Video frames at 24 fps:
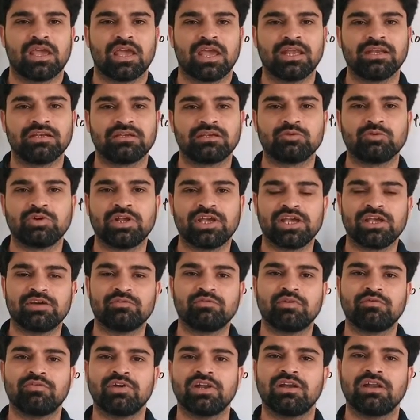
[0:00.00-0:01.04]
and today
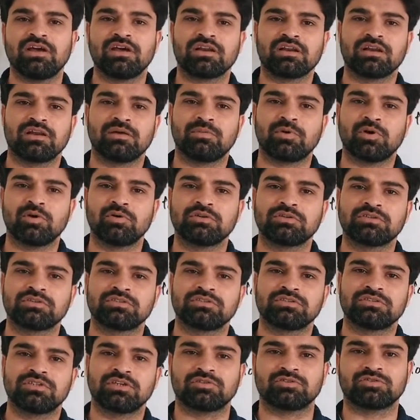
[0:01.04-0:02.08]
we will learn
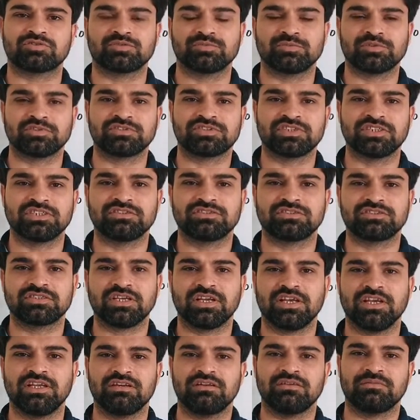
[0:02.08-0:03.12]
about the osmosis
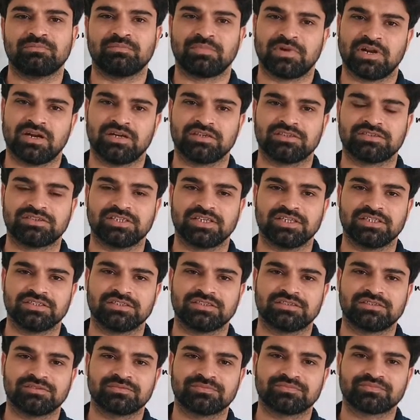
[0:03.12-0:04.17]
in plant
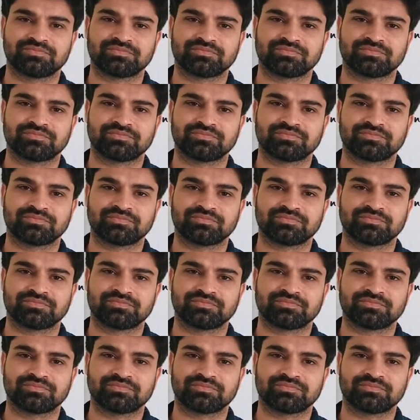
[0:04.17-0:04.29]
cells.